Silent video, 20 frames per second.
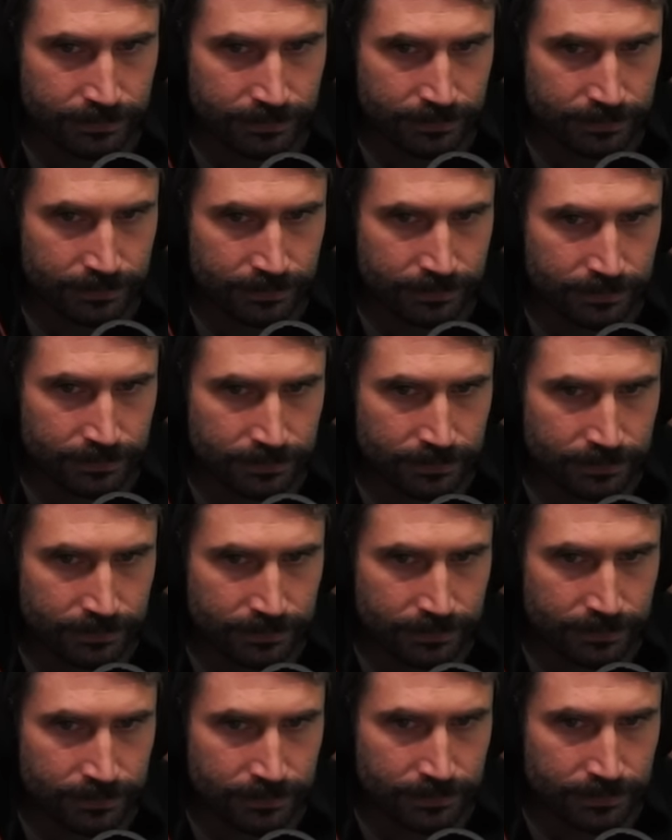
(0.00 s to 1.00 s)

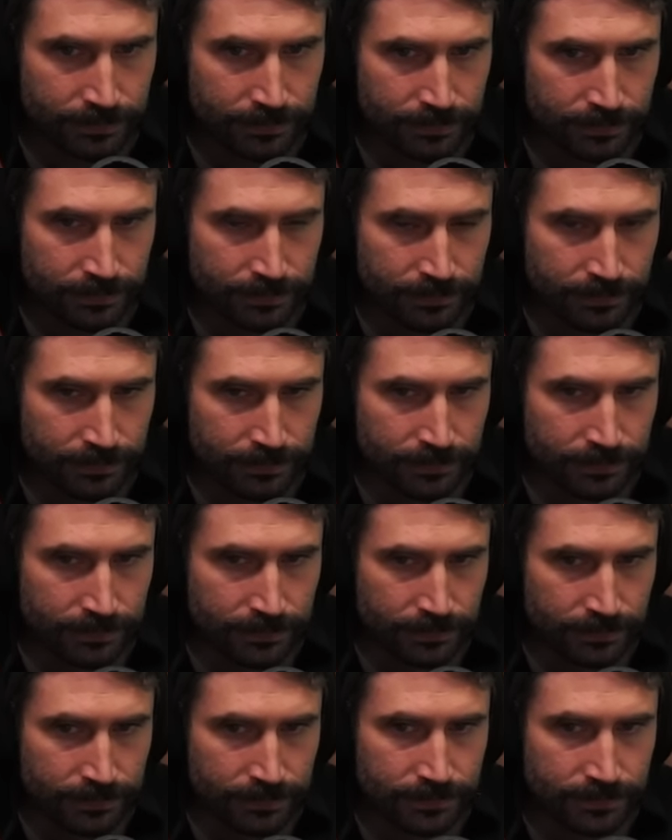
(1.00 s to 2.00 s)

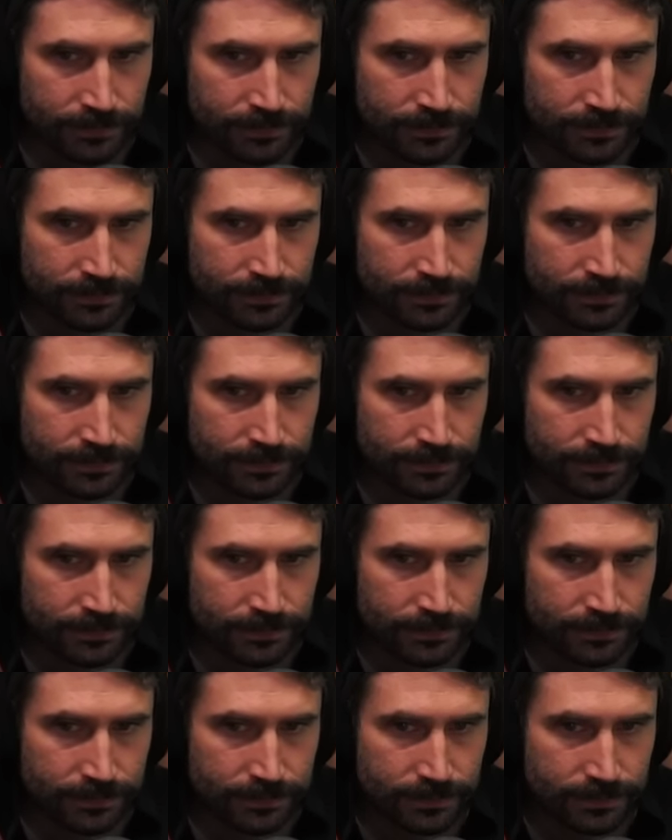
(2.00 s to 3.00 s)

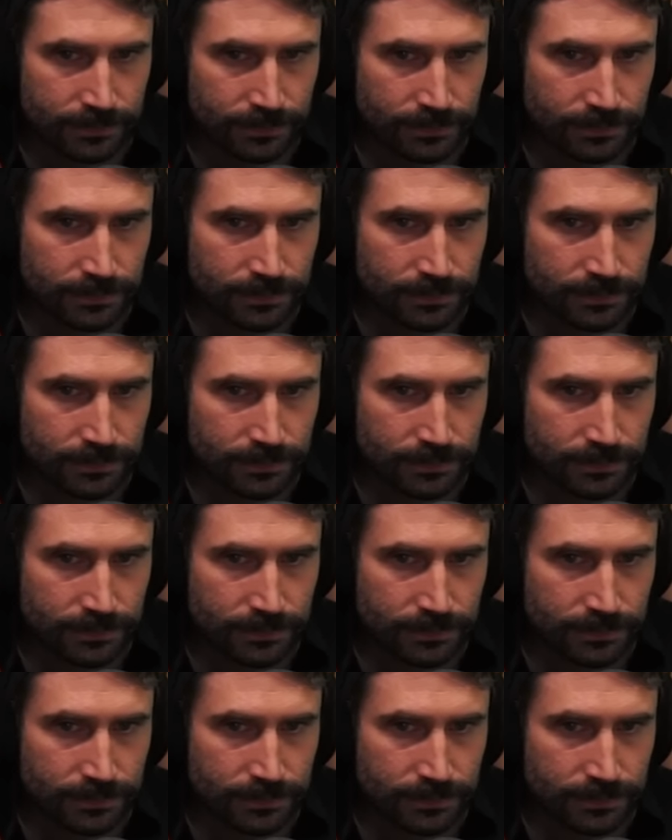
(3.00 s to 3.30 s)
[no speech]